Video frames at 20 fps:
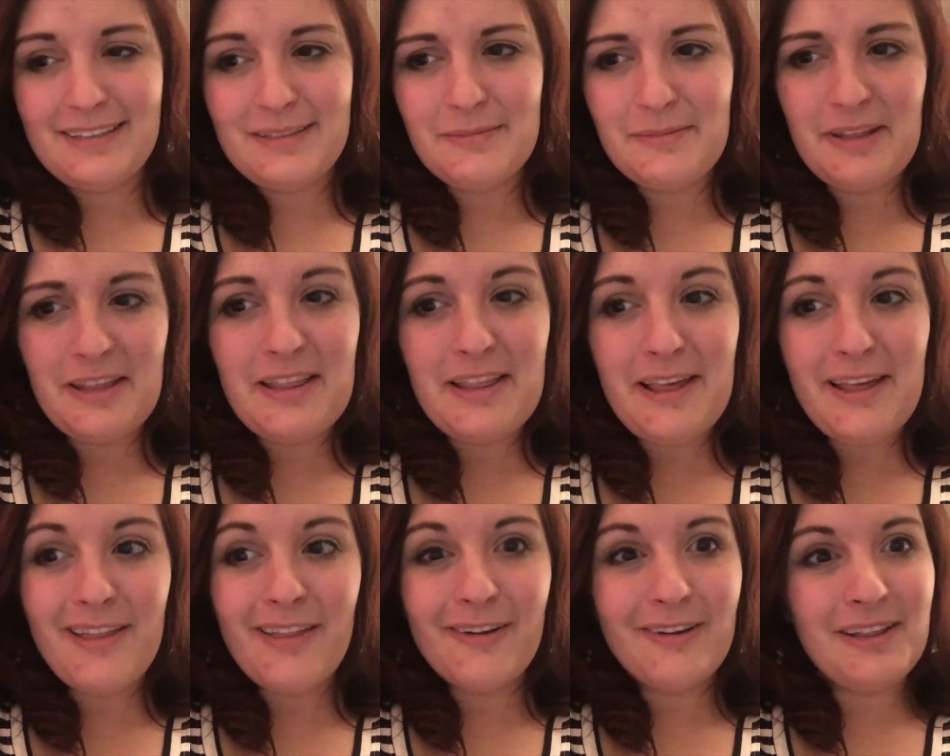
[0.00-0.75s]
some of the
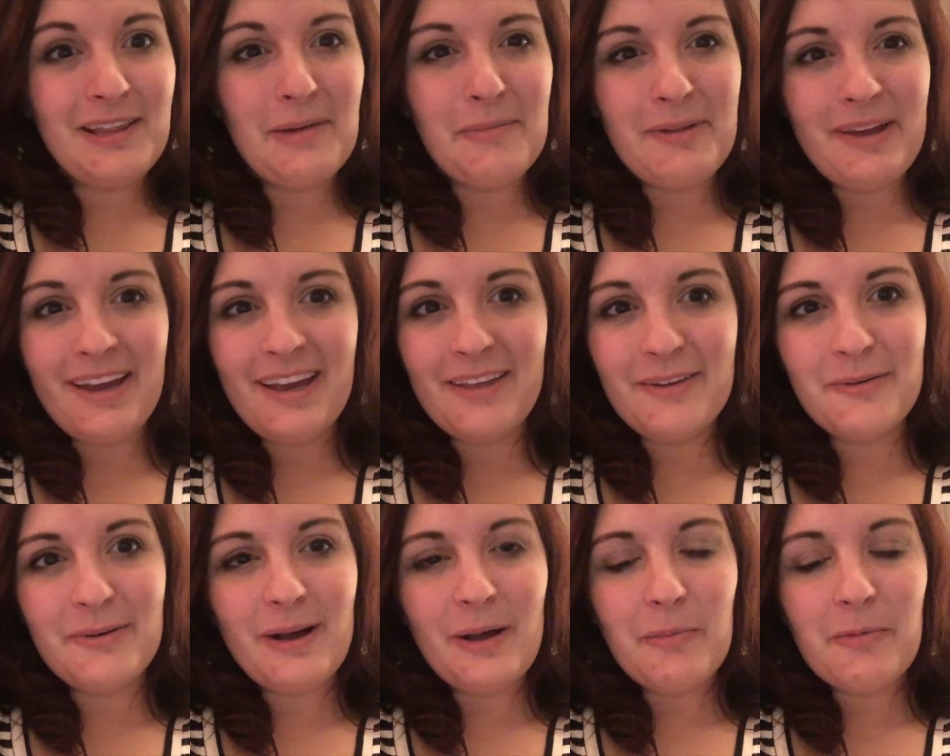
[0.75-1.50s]
other alumni
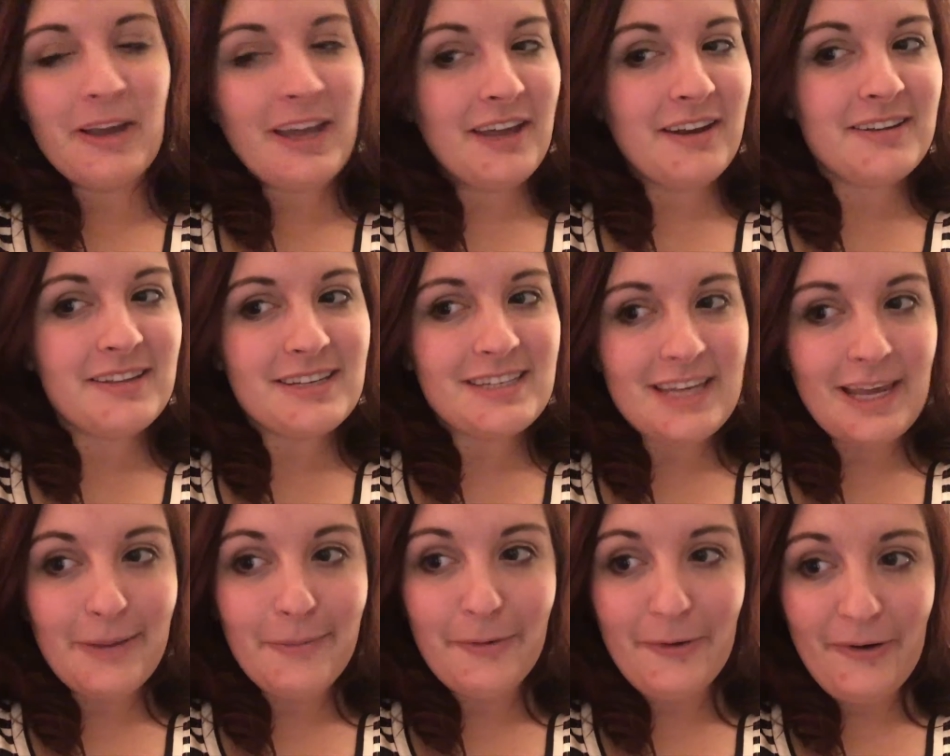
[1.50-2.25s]
who were helping out at the
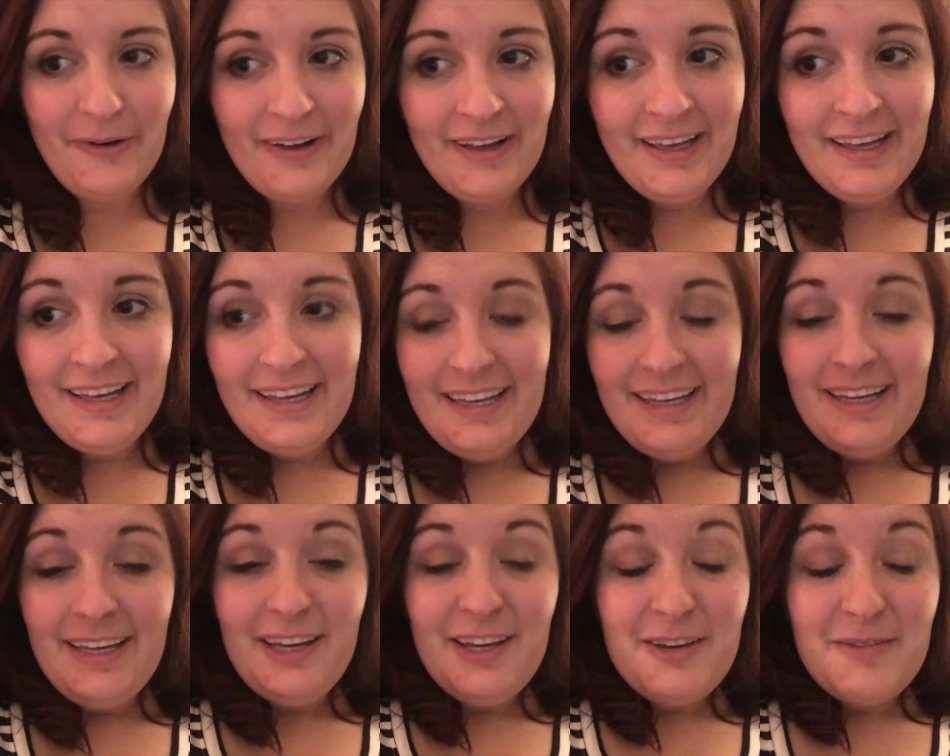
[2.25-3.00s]
table.
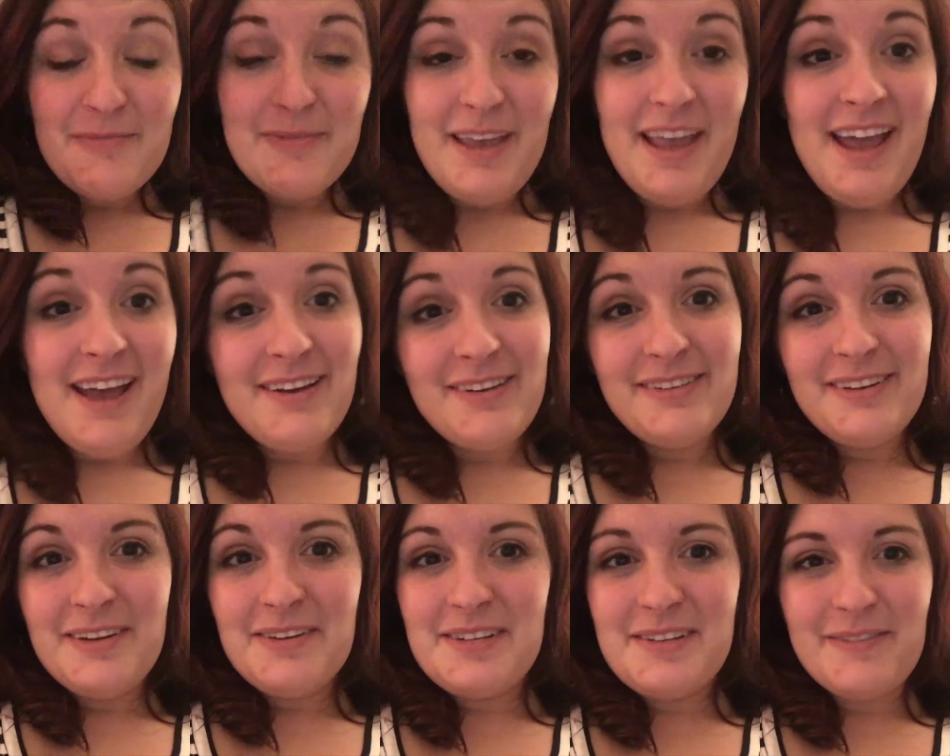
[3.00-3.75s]
Yeah,
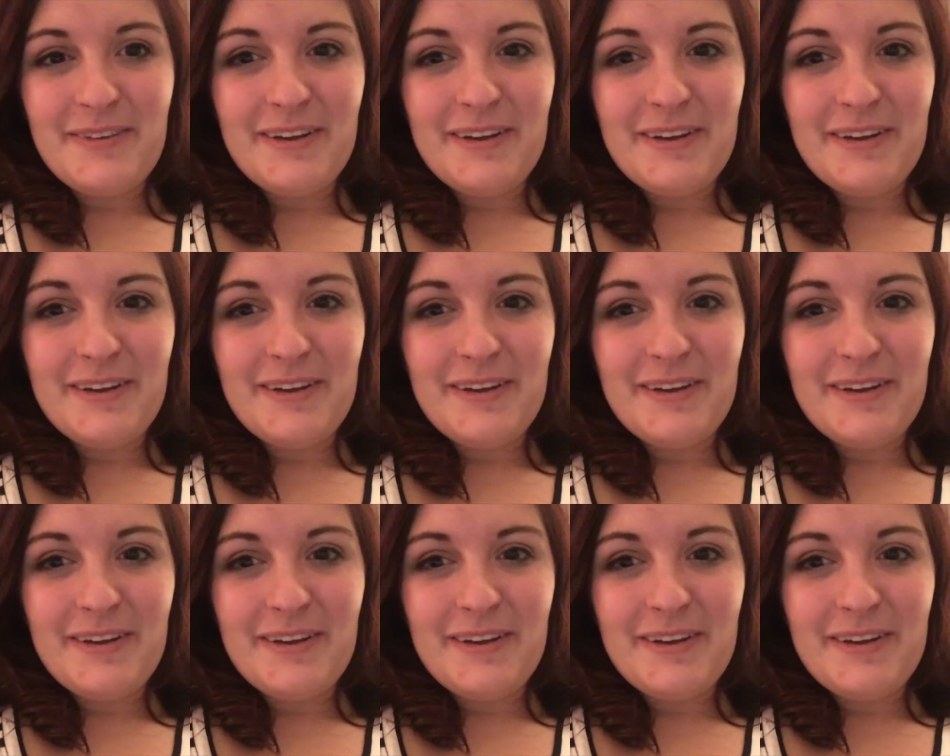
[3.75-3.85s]
it was